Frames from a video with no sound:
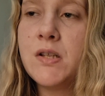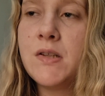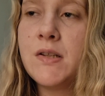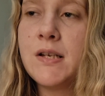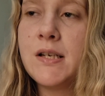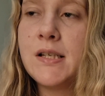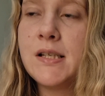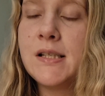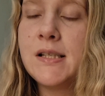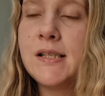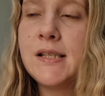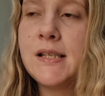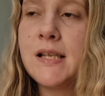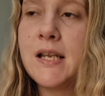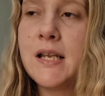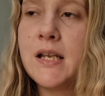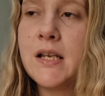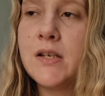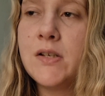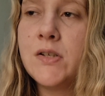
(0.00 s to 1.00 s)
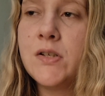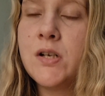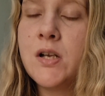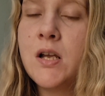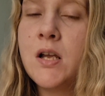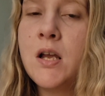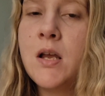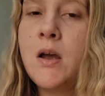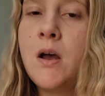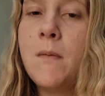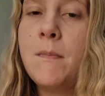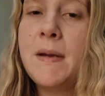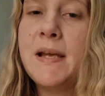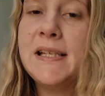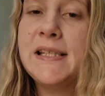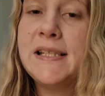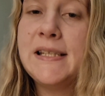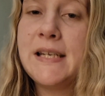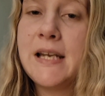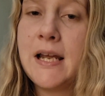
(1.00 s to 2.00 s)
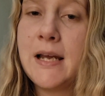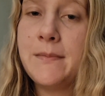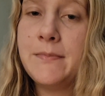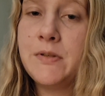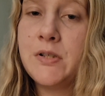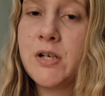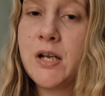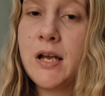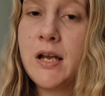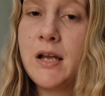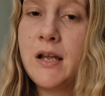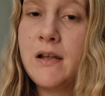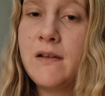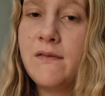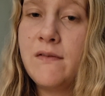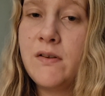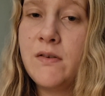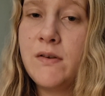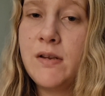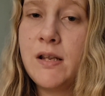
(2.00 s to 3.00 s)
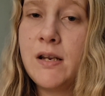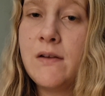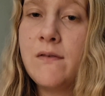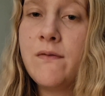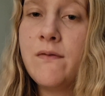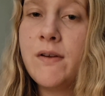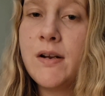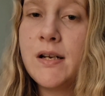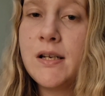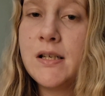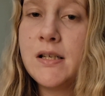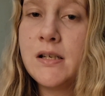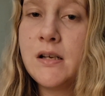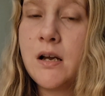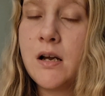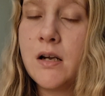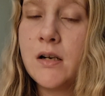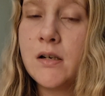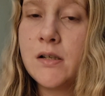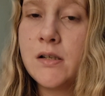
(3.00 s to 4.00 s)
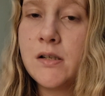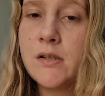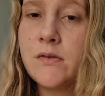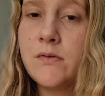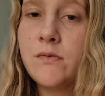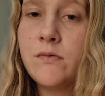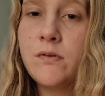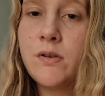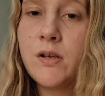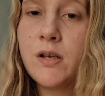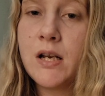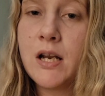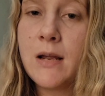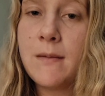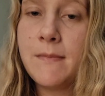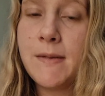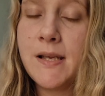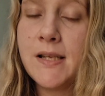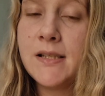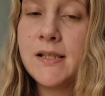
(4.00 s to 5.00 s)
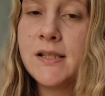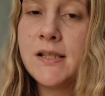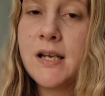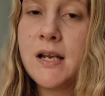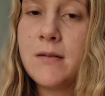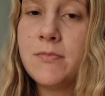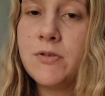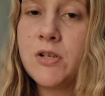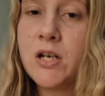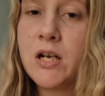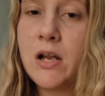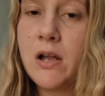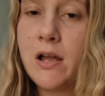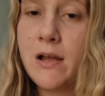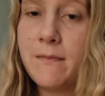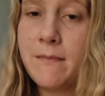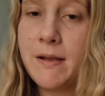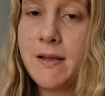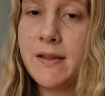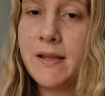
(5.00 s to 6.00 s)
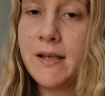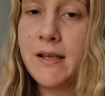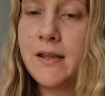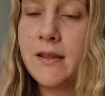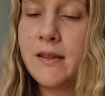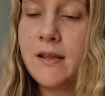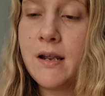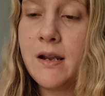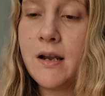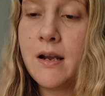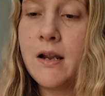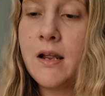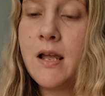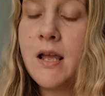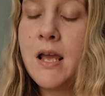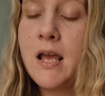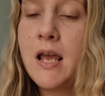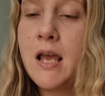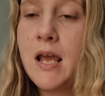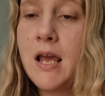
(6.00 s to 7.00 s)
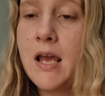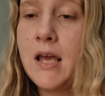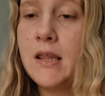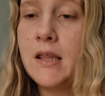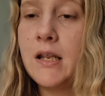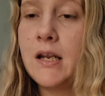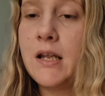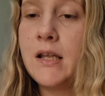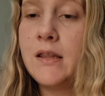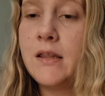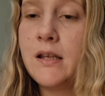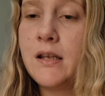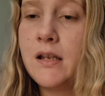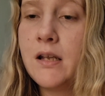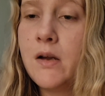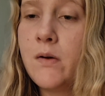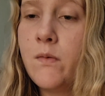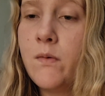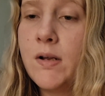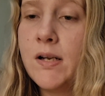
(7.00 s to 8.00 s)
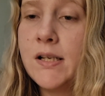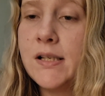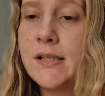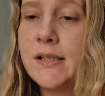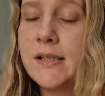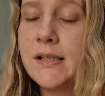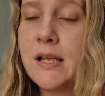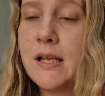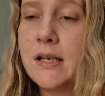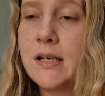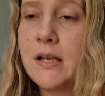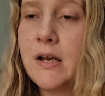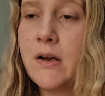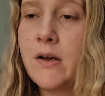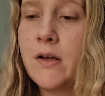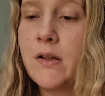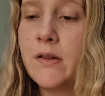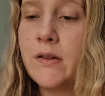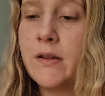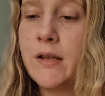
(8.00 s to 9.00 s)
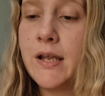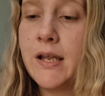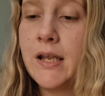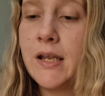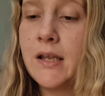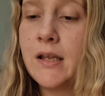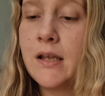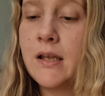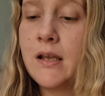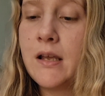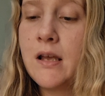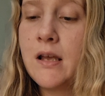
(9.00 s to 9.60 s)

the link to Sage, my Snapchat. If you need a friend to talk to, you can add me on Snapchat. I'll have my link there. And then I think I want to send out a link